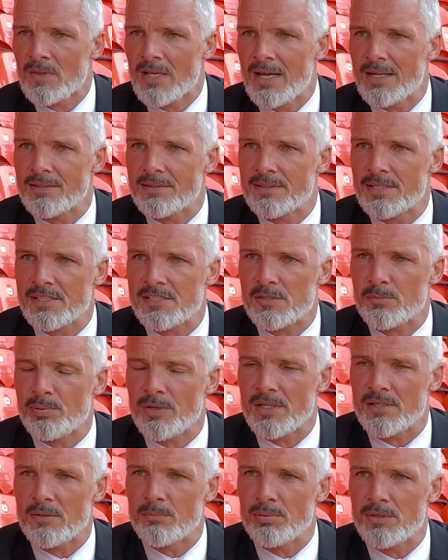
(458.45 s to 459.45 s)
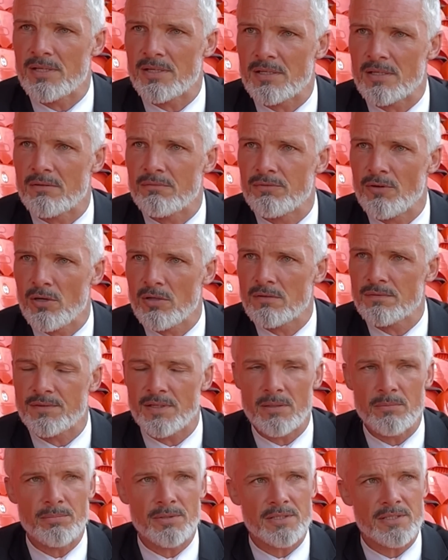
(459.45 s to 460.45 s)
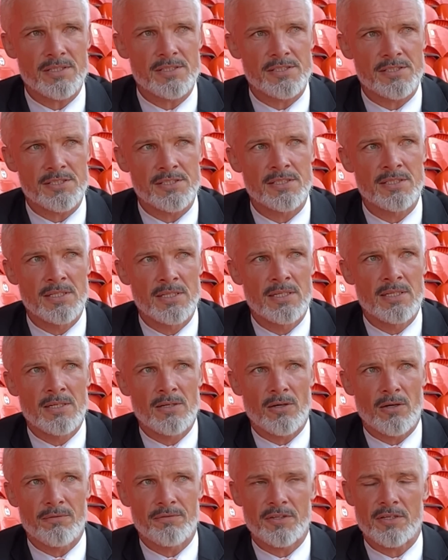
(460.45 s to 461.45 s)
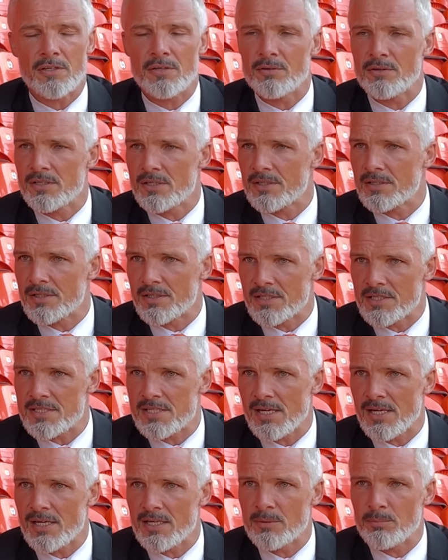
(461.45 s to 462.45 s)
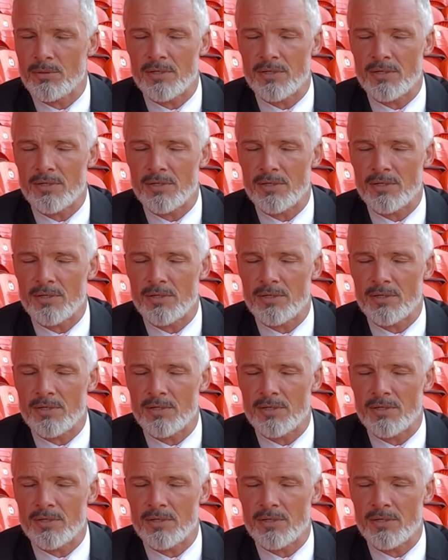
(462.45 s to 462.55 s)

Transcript: anticipated being involved in because of the career that he's had.